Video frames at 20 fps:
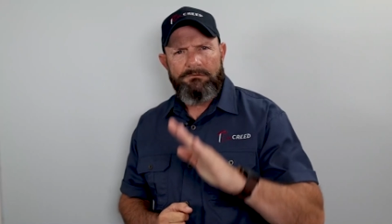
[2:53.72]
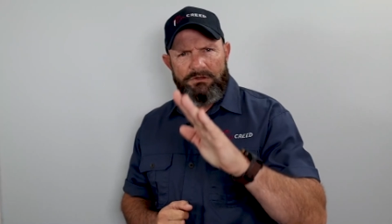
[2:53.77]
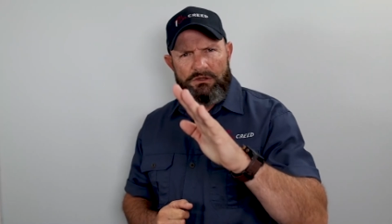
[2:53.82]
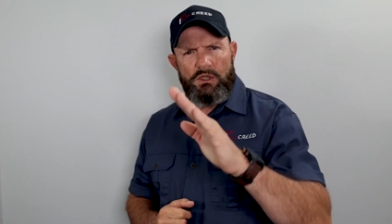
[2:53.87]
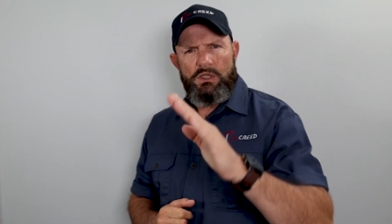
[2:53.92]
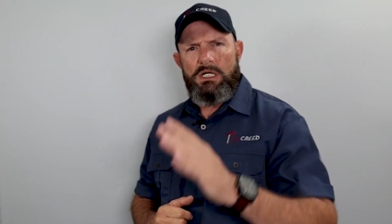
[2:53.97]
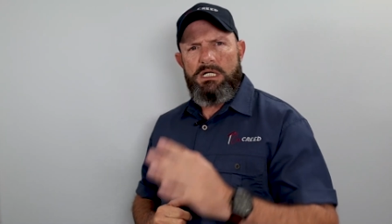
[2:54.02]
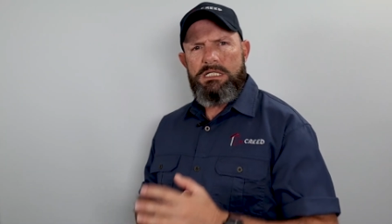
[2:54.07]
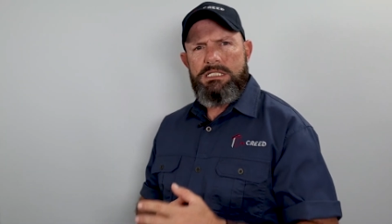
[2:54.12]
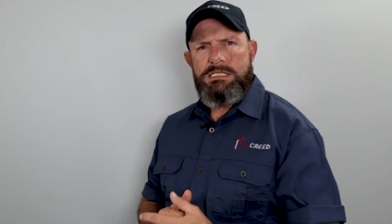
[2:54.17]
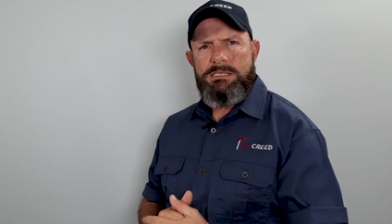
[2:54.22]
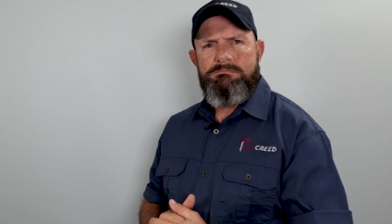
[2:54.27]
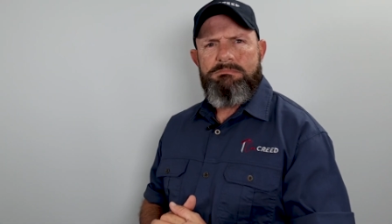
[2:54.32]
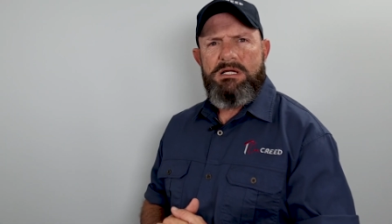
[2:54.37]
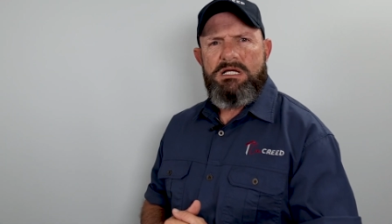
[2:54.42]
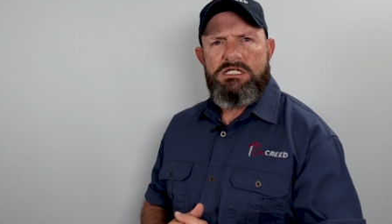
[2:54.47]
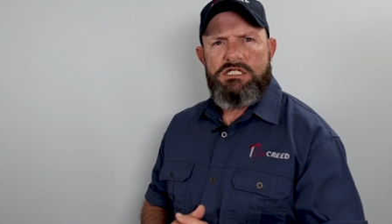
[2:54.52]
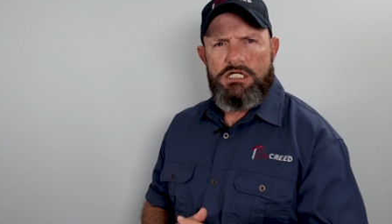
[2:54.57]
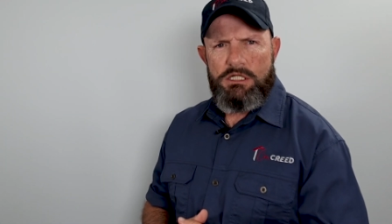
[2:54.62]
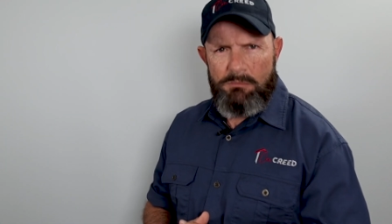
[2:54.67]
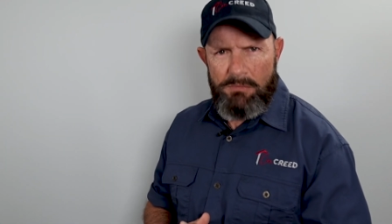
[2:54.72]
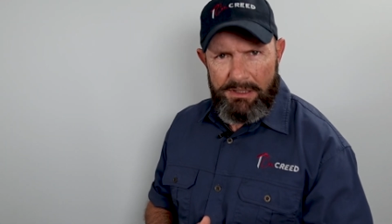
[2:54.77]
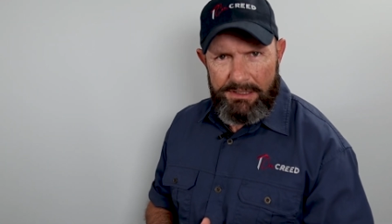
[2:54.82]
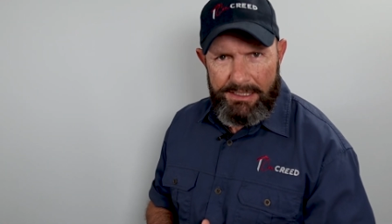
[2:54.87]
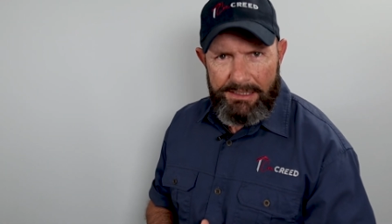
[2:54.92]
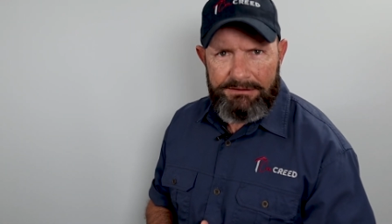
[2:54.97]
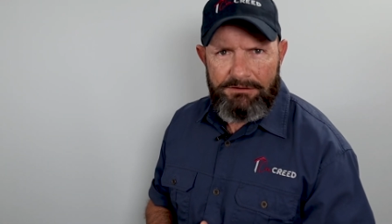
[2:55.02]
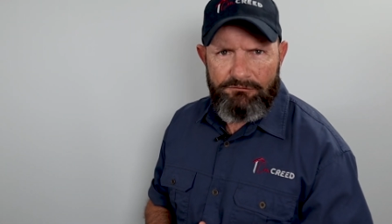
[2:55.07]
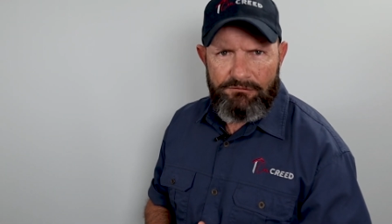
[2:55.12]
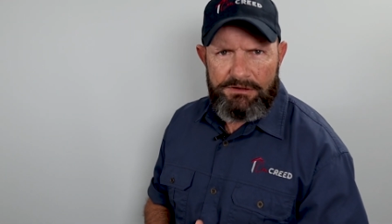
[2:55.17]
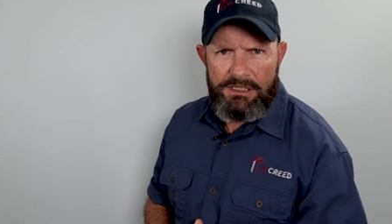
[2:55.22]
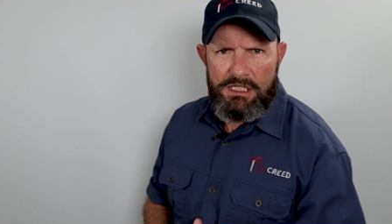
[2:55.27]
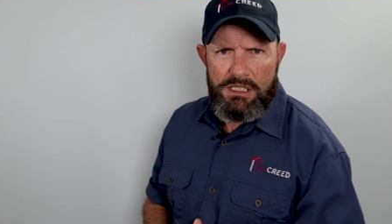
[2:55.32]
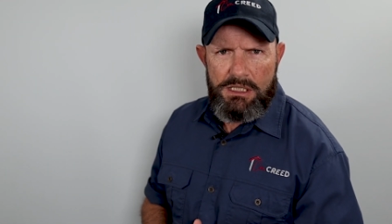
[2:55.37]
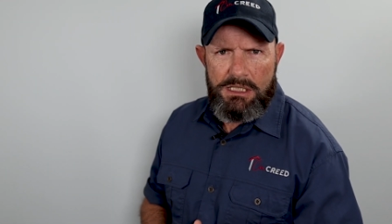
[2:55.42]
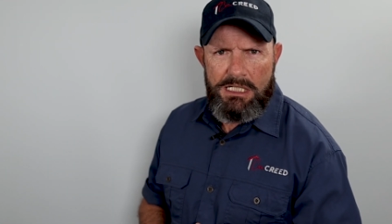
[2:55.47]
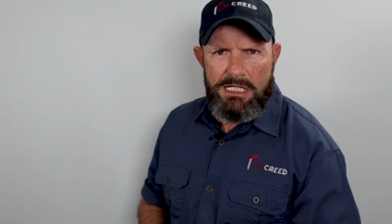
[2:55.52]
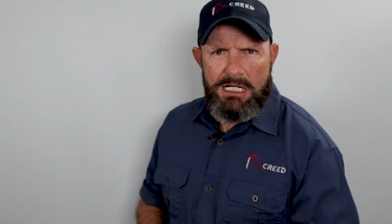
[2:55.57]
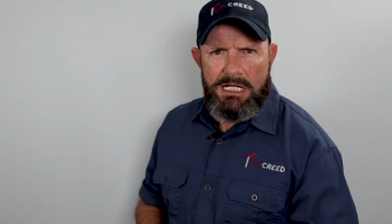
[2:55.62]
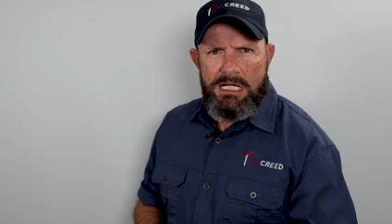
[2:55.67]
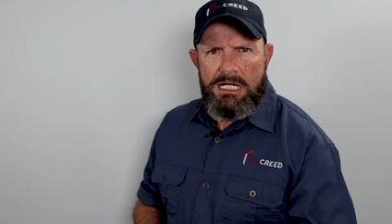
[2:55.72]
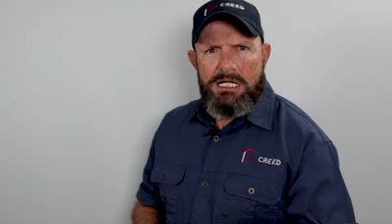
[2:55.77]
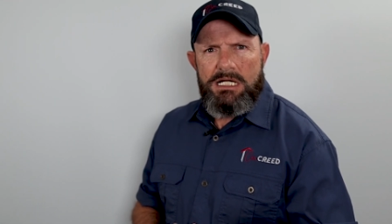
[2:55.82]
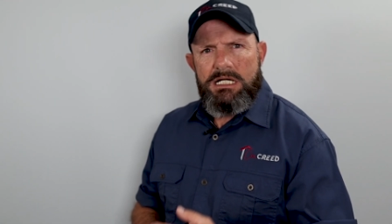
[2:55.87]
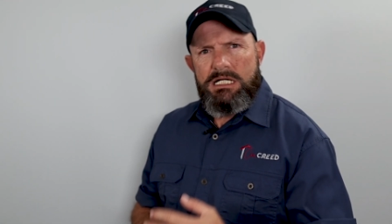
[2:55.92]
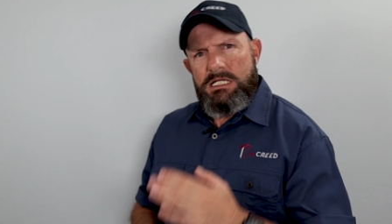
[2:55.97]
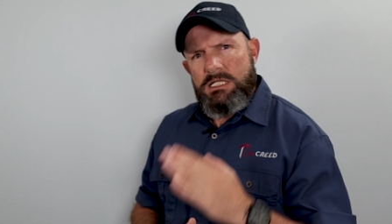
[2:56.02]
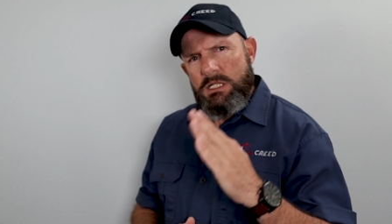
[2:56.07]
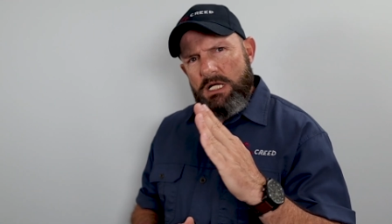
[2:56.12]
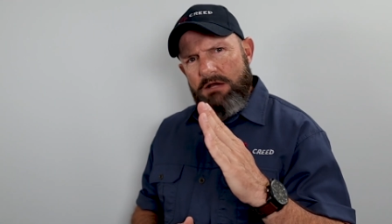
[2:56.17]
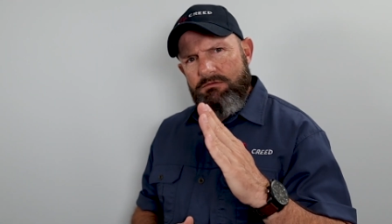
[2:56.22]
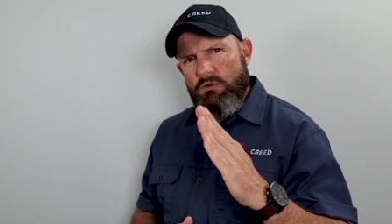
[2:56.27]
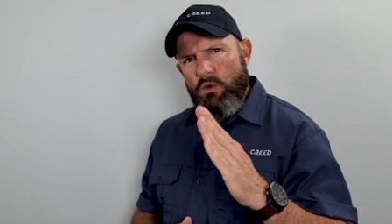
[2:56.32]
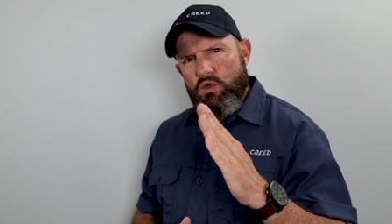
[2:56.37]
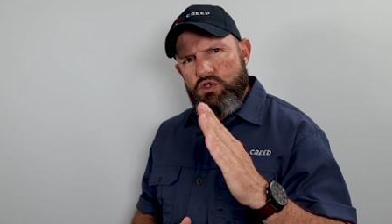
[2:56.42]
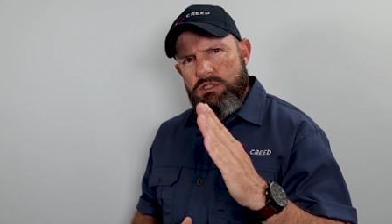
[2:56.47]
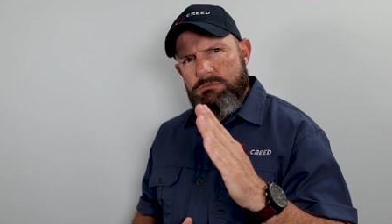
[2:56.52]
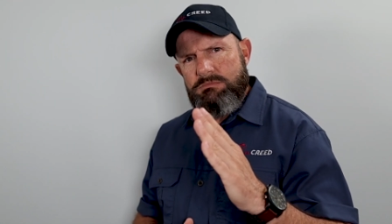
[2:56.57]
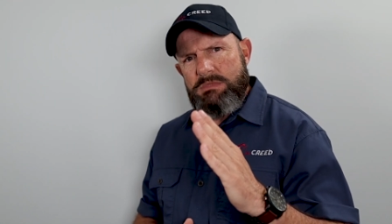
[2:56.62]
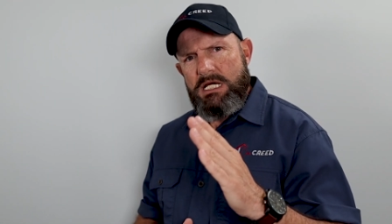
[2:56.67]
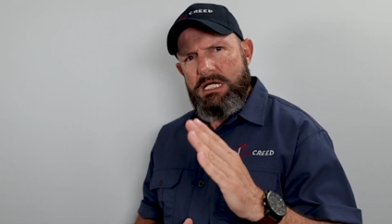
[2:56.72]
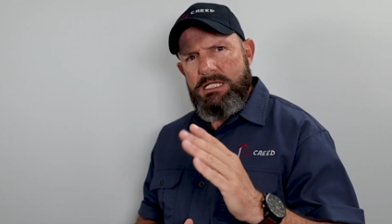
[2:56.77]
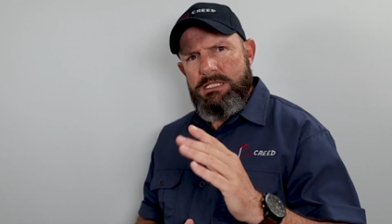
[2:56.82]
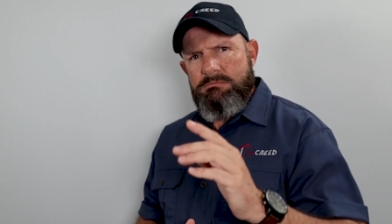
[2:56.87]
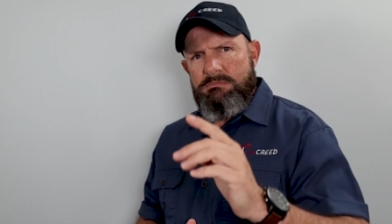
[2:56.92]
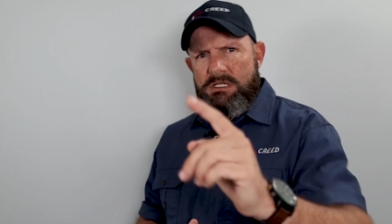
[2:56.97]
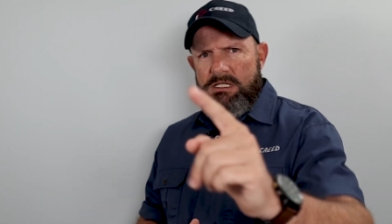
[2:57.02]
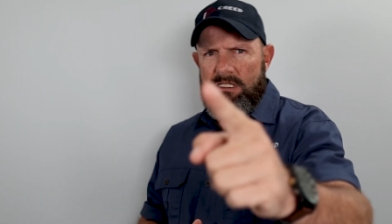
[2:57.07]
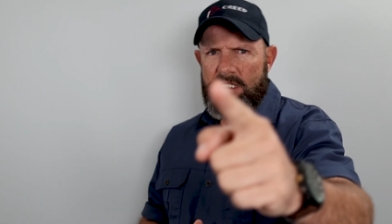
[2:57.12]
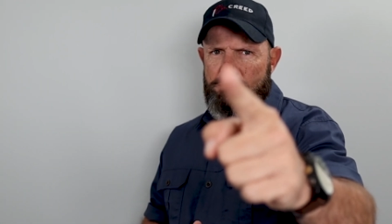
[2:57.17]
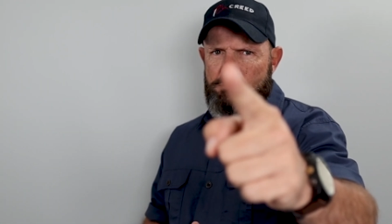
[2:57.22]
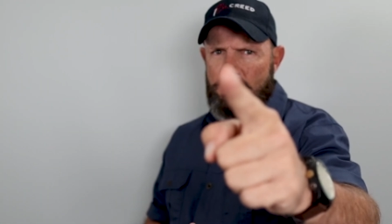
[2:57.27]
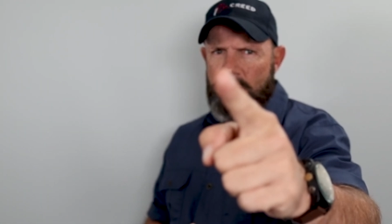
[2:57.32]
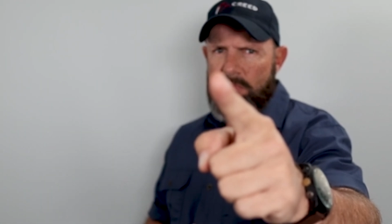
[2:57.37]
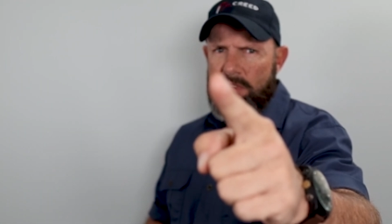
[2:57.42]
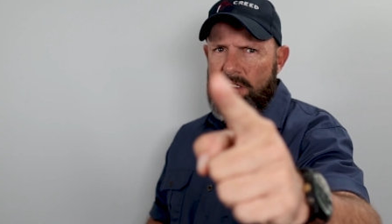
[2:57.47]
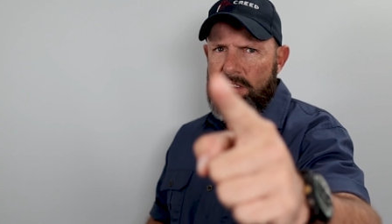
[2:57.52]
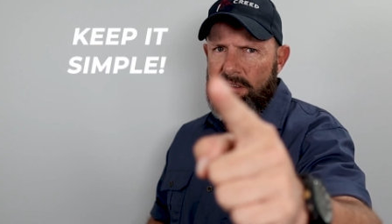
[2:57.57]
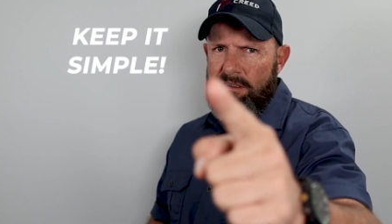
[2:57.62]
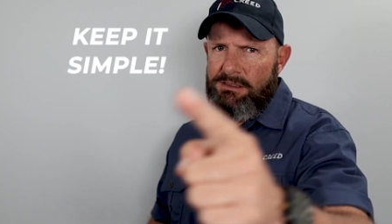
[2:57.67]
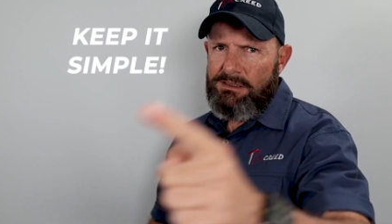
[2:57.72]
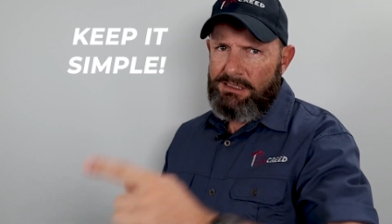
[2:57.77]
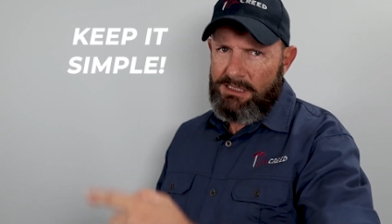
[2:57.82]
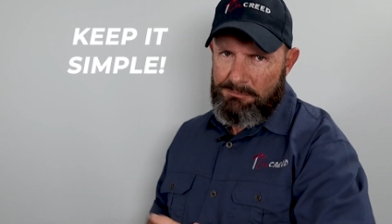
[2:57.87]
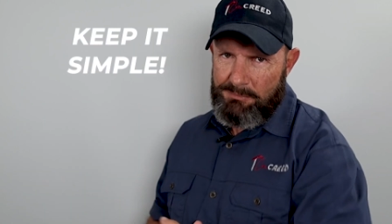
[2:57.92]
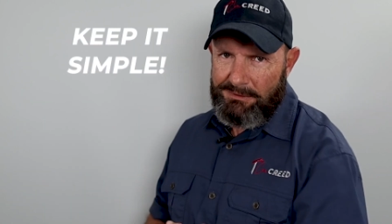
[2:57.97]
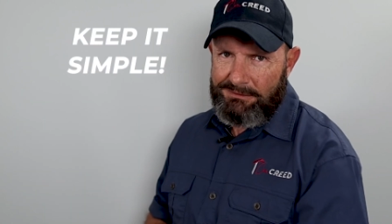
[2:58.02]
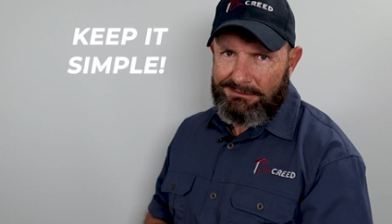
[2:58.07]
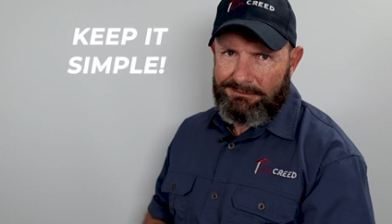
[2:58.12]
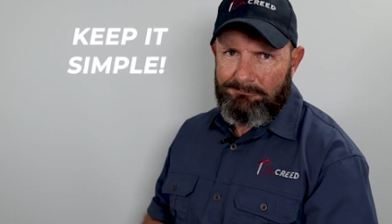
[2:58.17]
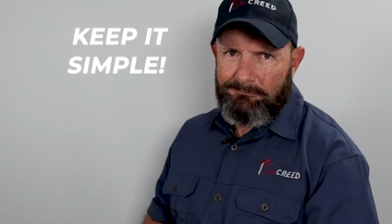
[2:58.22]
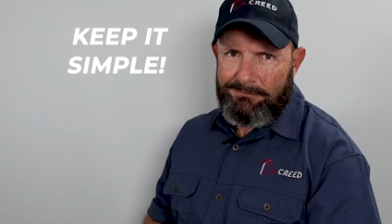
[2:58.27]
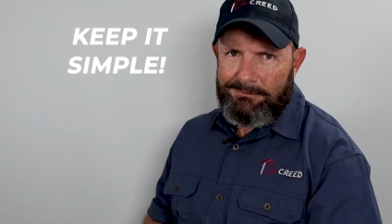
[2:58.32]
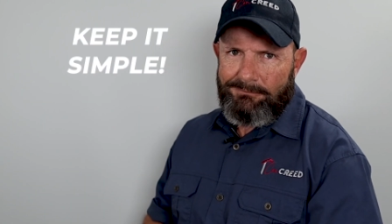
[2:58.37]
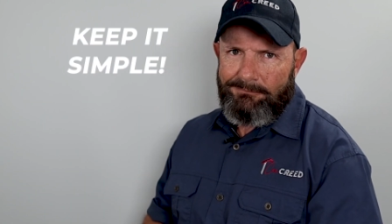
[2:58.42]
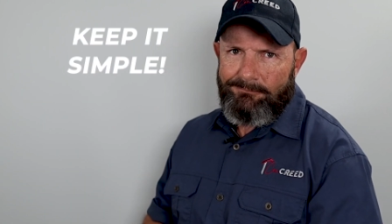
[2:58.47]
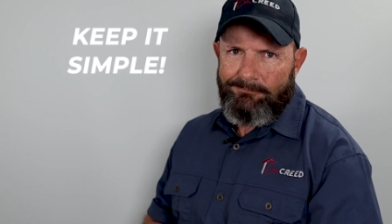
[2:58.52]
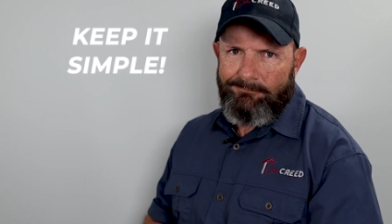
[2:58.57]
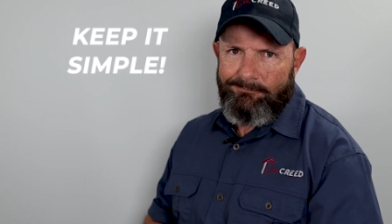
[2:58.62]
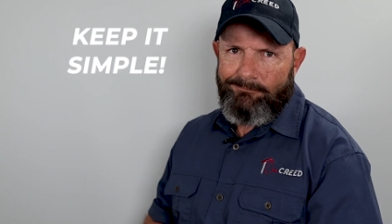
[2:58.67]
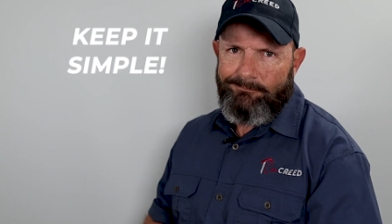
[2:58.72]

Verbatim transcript: So guys, see you in my next video. Have an awesome day and remember, keep it simple.